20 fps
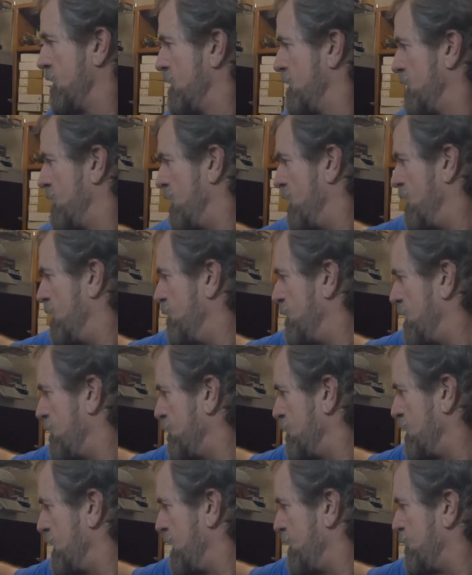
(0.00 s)
Uh, but I'm
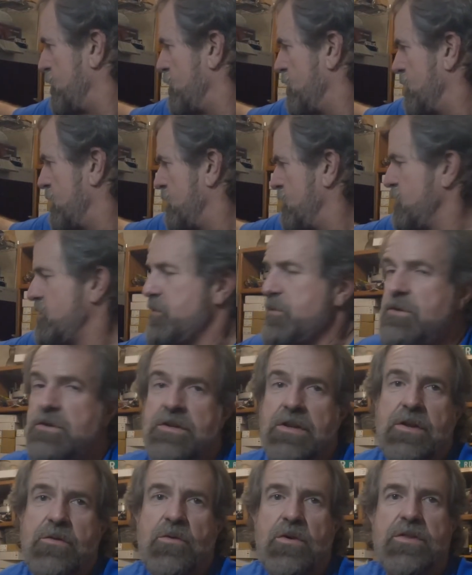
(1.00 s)
really happy with those. But you
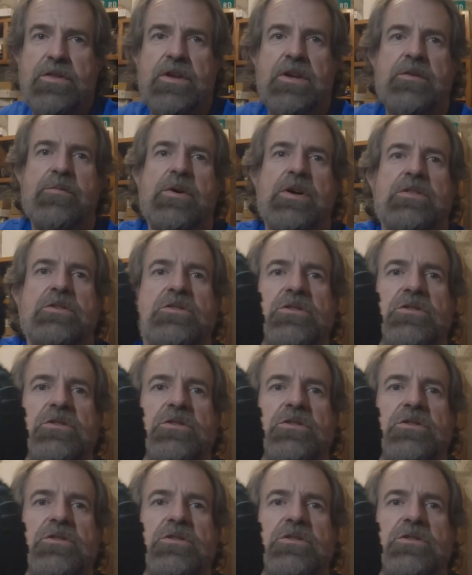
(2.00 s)
see, one thing about the two